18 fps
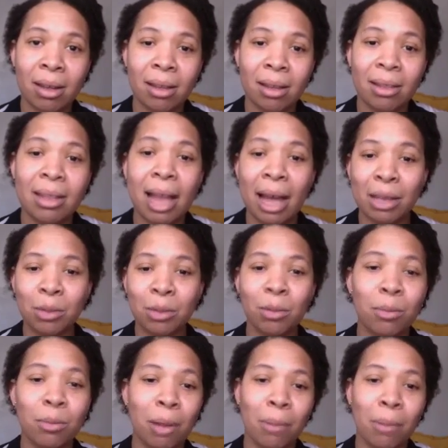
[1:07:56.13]
That's
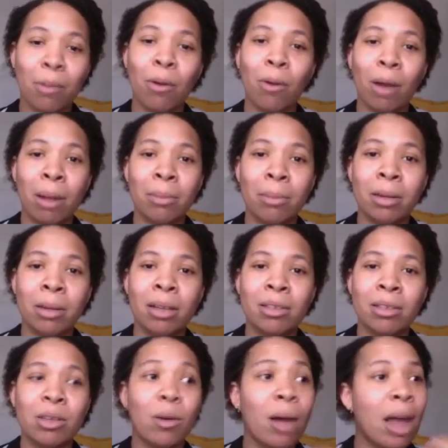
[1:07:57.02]
what my program
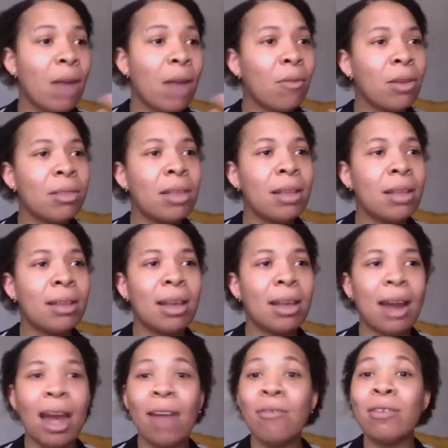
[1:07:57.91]
does. So everything
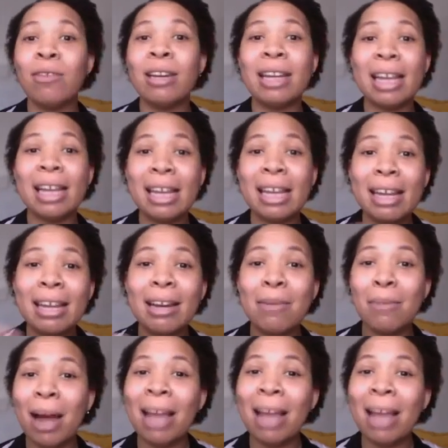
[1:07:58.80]
that I've needed in my